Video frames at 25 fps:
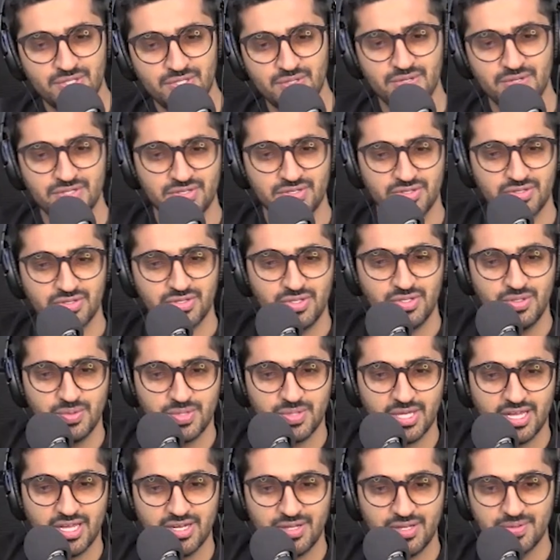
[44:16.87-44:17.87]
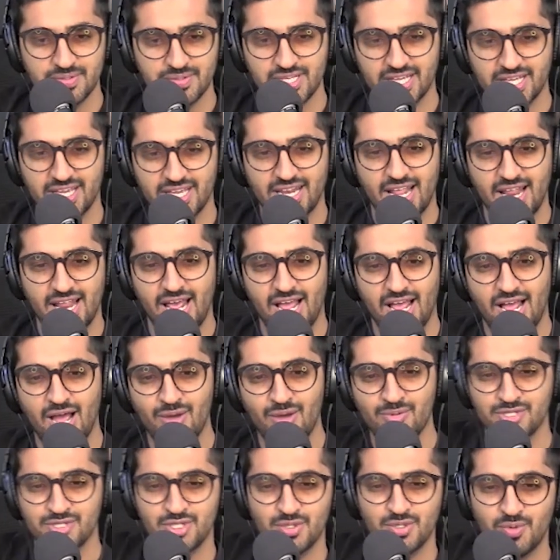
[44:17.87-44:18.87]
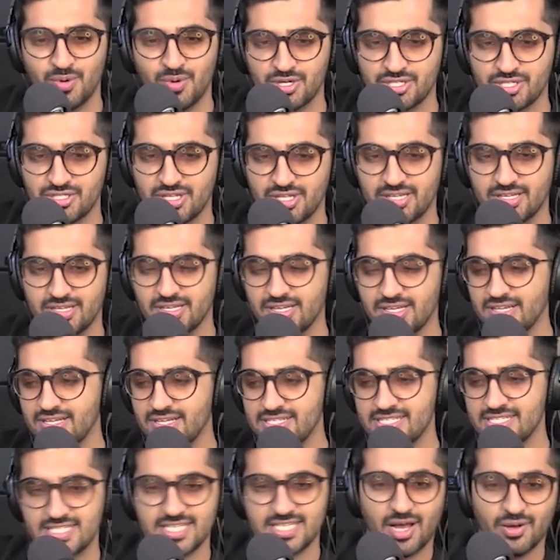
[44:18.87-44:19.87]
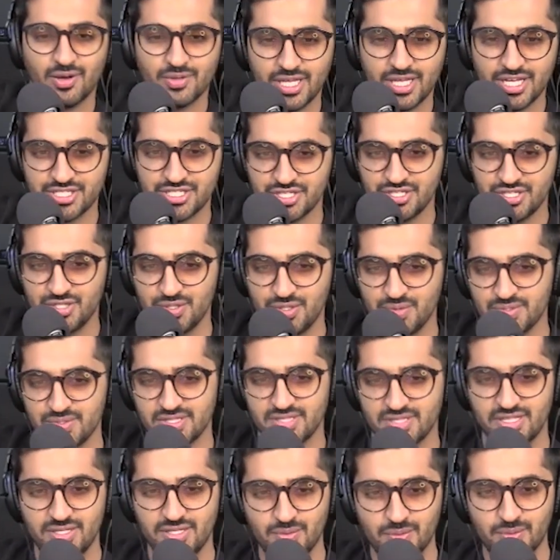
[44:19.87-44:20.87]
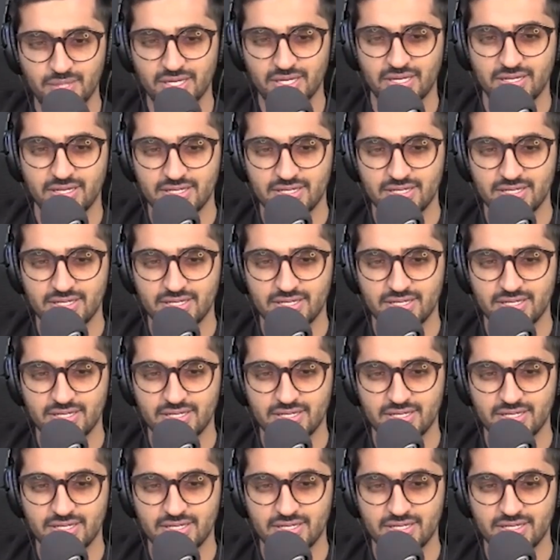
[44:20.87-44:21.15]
Do you listen to the U K news? Like, and how much do you watch like South Asian news in the U K?